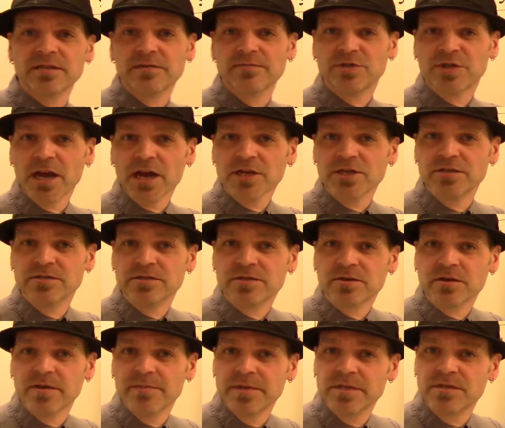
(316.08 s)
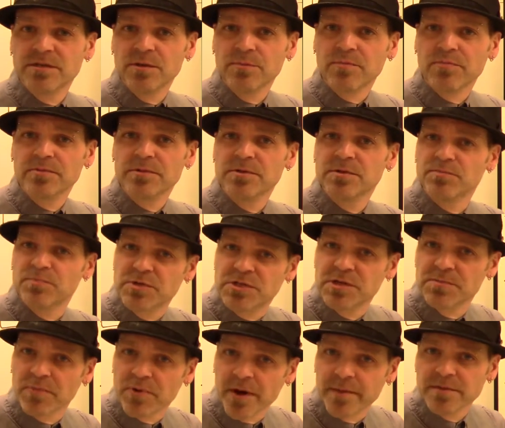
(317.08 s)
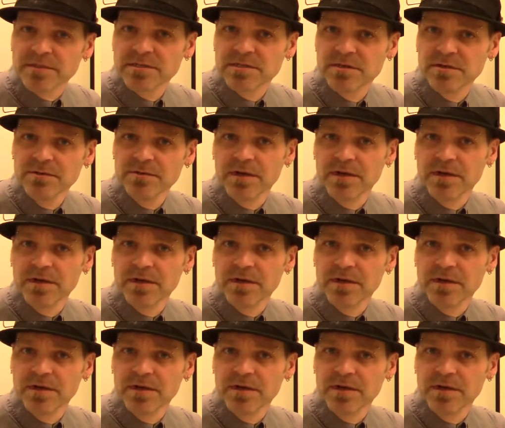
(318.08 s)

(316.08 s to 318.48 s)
objections are going to be to premise 2